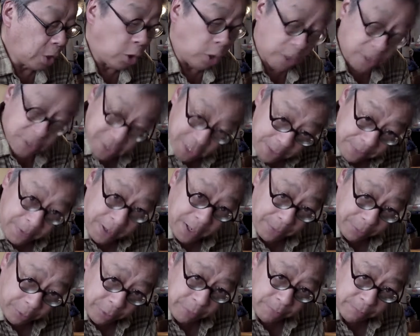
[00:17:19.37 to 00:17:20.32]
RC
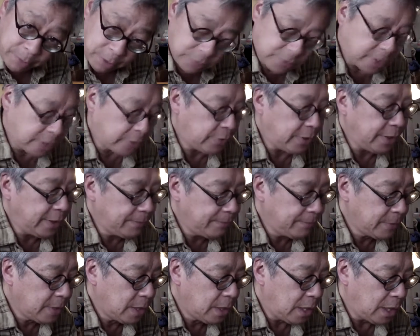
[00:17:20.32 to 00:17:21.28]
paper, multi-grade,
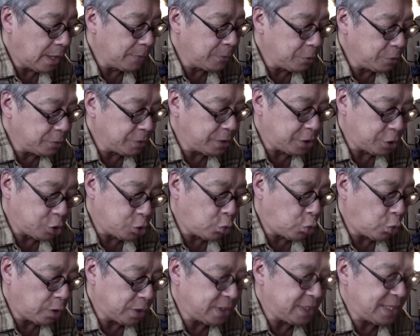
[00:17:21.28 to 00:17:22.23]
I'm using
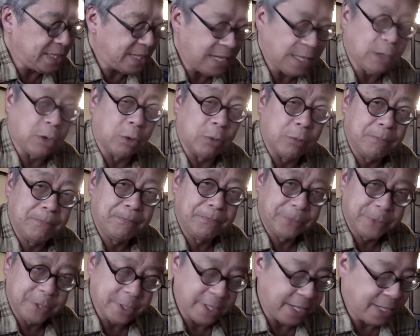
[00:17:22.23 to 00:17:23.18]
20 yellow
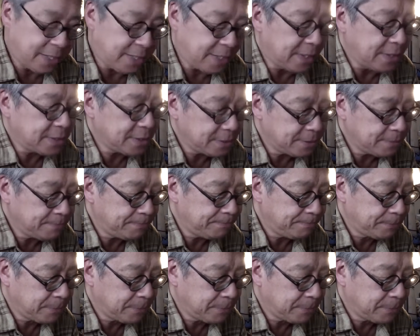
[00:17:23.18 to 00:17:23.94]
to get this.